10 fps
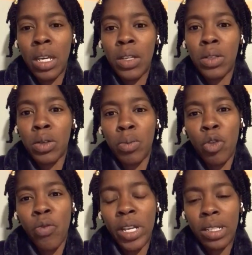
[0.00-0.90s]
So
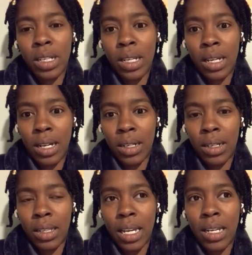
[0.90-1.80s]
moving to Ghana,
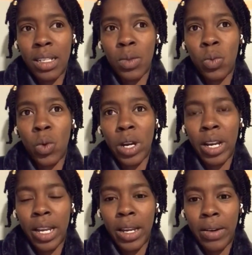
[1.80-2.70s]
that is one
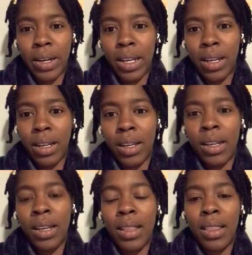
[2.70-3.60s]
area
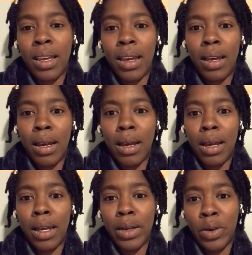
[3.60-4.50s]
that
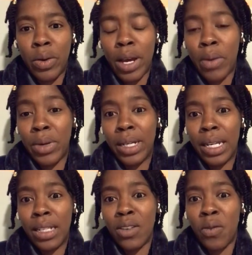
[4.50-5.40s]
I know I would
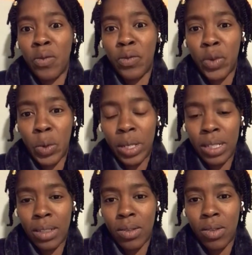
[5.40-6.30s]
need to
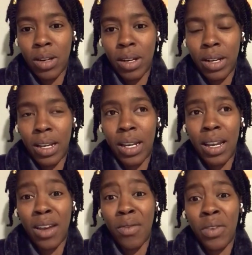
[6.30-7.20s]
focus on. I have